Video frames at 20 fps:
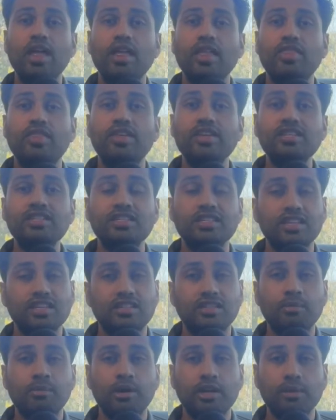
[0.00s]
This is
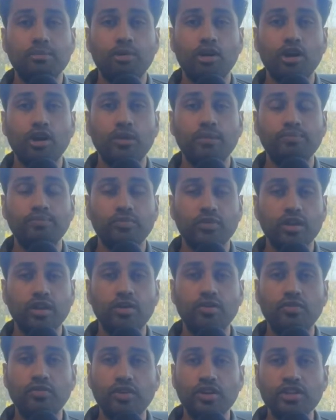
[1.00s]
the money part.
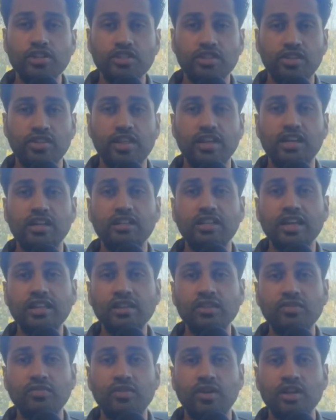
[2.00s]
First, they collect
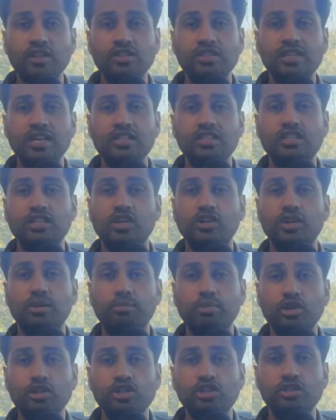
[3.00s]
the funds necessary to
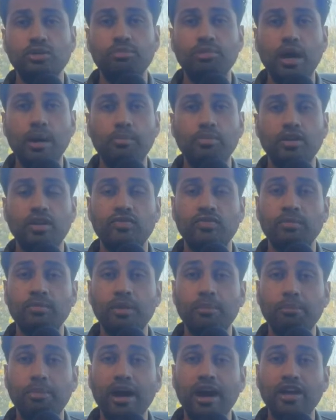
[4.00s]
purchase the property from
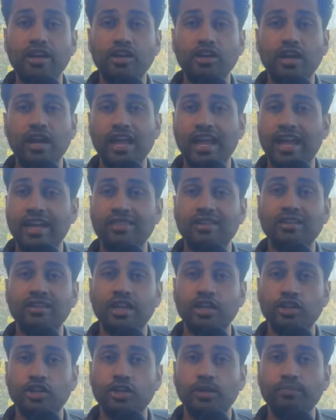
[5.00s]
the buyer and the
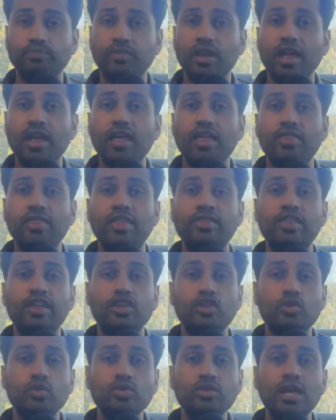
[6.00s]
lender. Then they
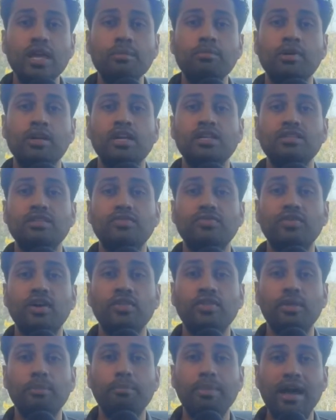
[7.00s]
use that money to
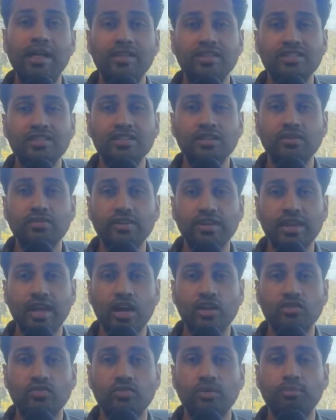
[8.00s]
fund the balancing of
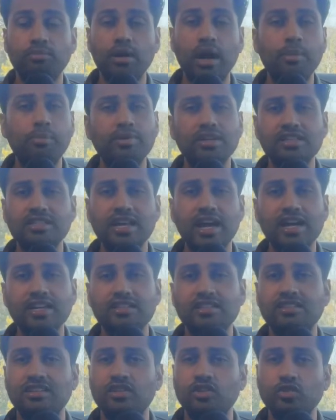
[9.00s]
accounts from property
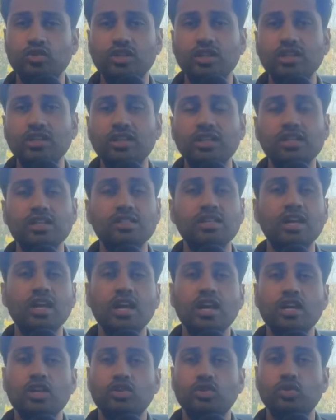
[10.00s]
taxes and utilities
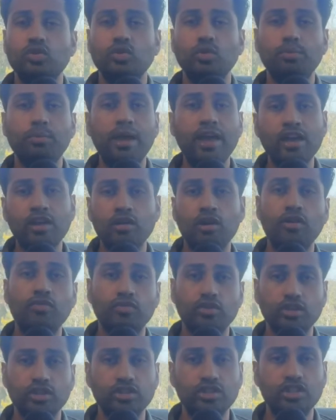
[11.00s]
to paying off
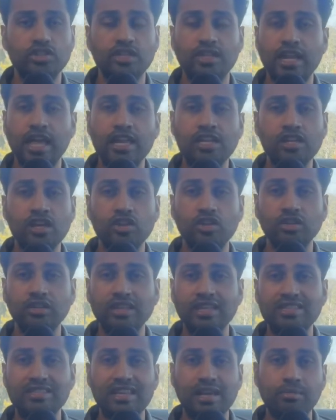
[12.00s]
realtors and any other
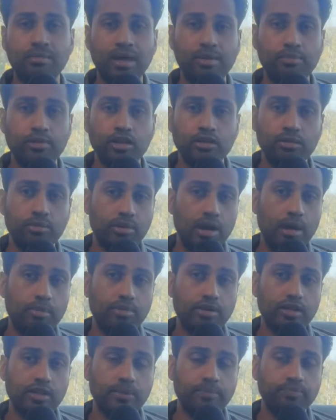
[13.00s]
liens that might be on the
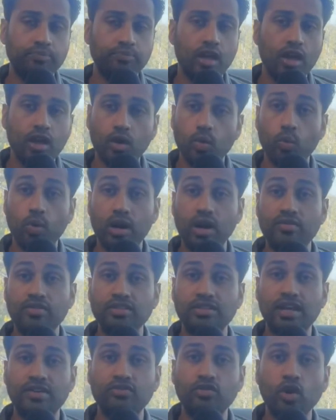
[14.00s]
property.
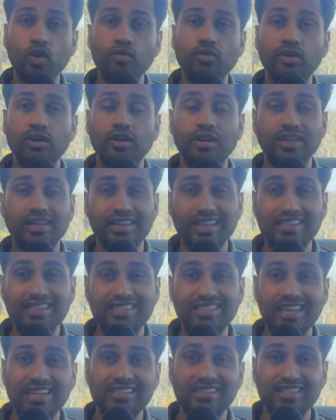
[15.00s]
Whatever's left over gets
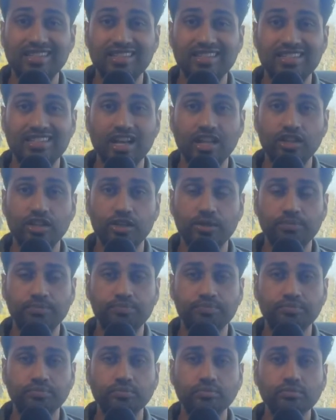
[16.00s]
sent to the seller.
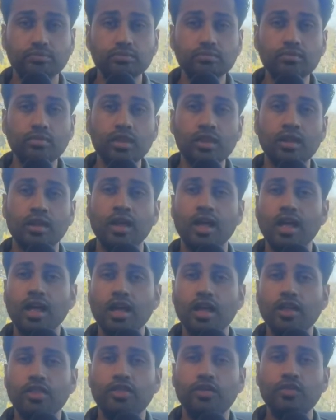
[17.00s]

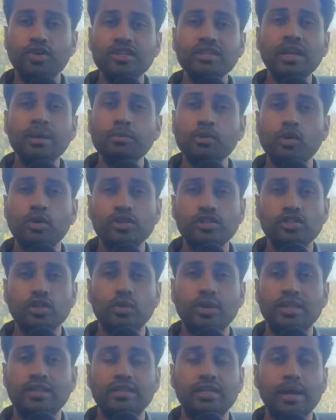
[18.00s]
The reason I'm going so
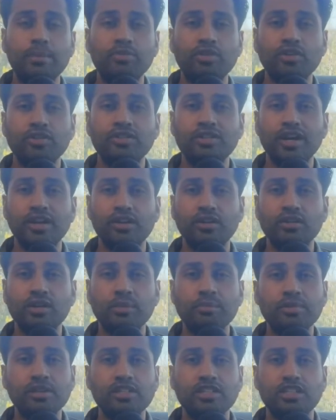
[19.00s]
in-depth on title
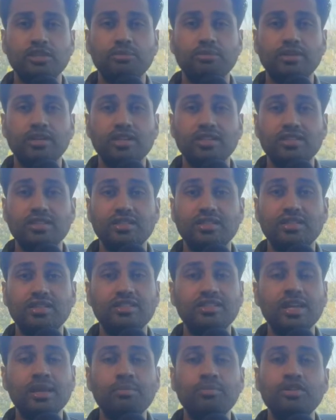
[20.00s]
companies is because the
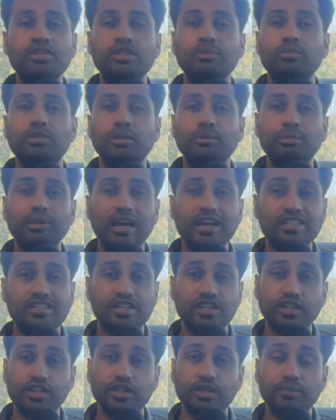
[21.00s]
same principle applies
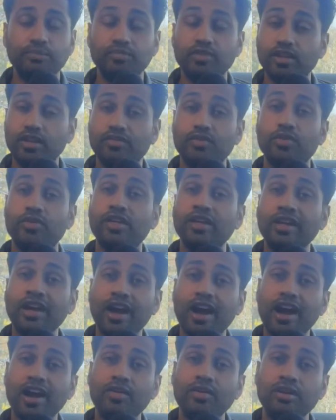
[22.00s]
here. If you think
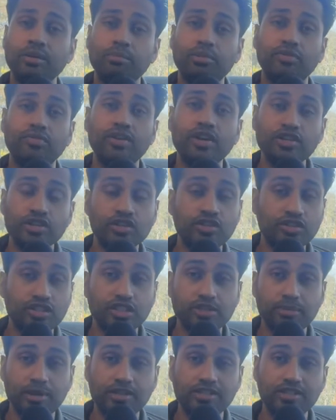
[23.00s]
hiring a professional is
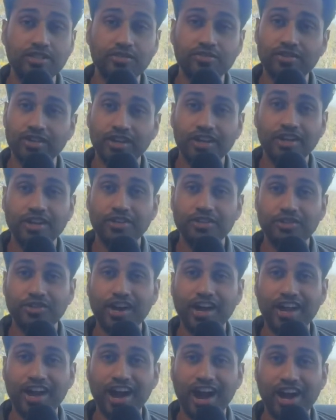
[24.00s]
expensive,
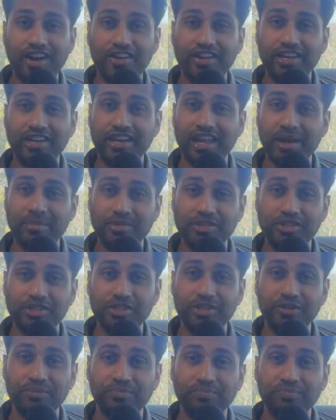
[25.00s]
try hiring an amateur.